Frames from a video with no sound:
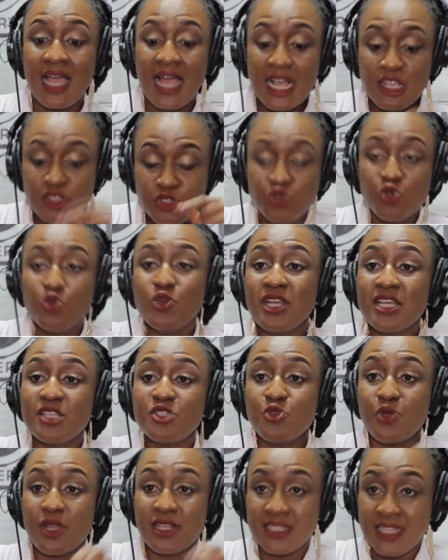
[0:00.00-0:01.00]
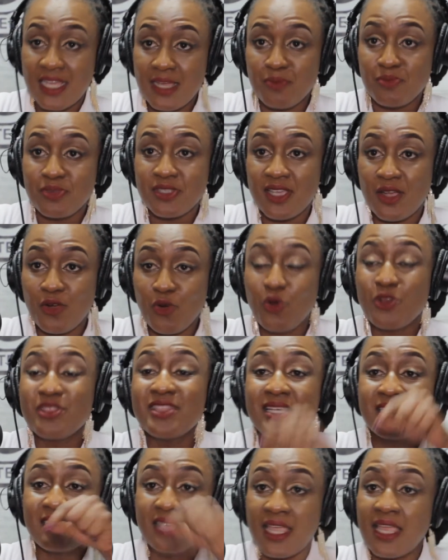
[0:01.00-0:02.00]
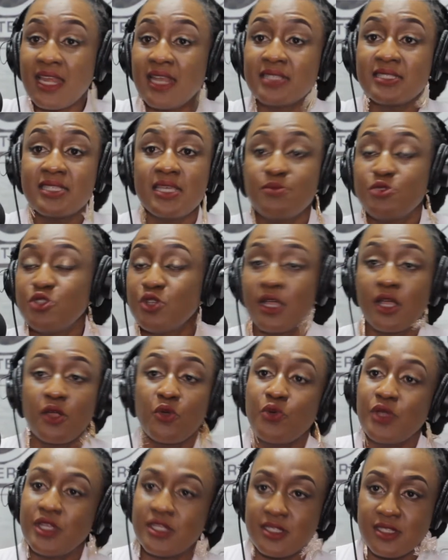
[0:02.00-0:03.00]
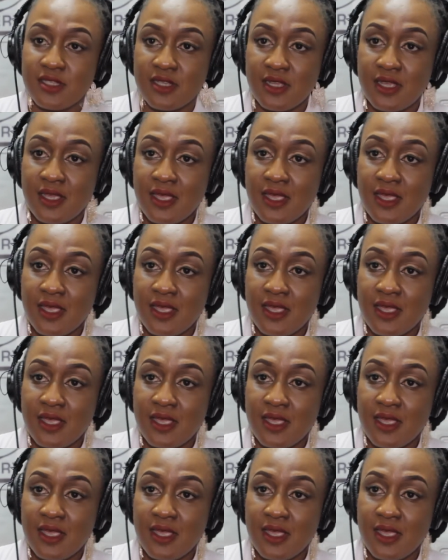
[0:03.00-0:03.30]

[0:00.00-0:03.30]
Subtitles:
as soon as you attempt, on the second attempt, you can quit.